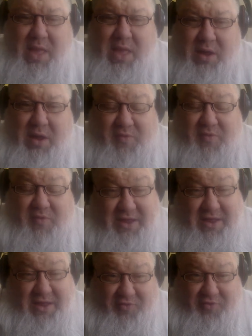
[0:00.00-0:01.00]
So the
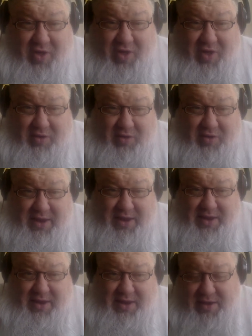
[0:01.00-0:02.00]
Angels are called in
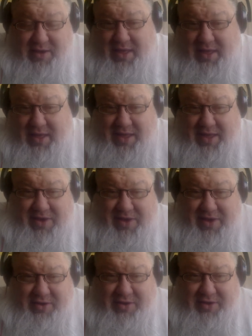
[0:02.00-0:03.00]
and given
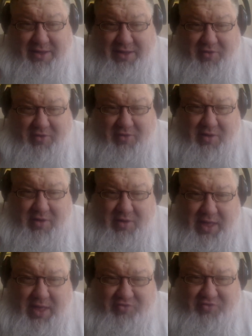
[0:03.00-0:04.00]
undercover
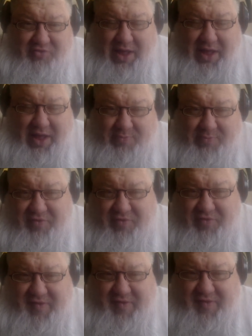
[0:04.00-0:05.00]
jobs to
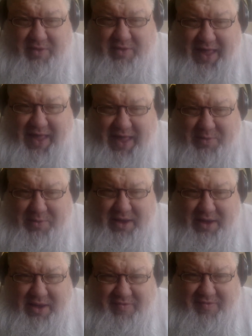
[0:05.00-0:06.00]
see what's happening and
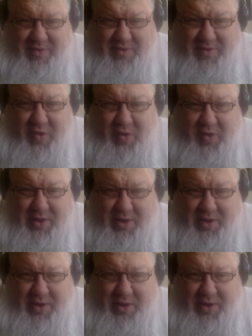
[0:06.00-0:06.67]
see what's going on.